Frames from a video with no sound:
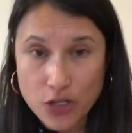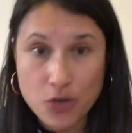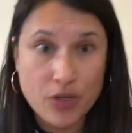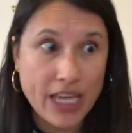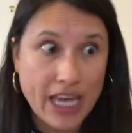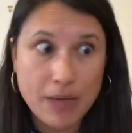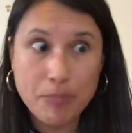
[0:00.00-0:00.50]
You
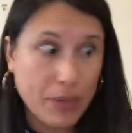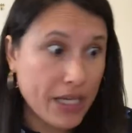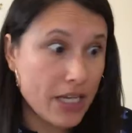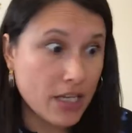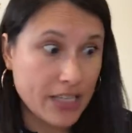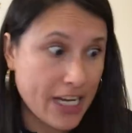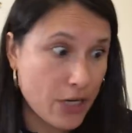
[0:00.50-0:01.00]
can't
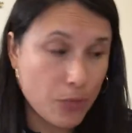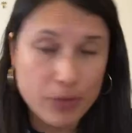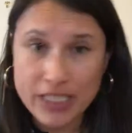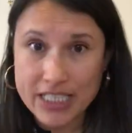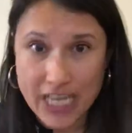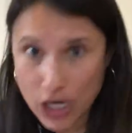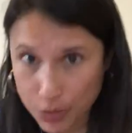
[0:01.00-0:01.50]
be like a
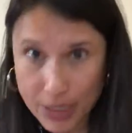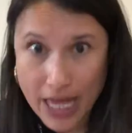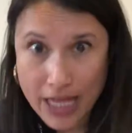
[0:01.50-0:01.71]
really terrible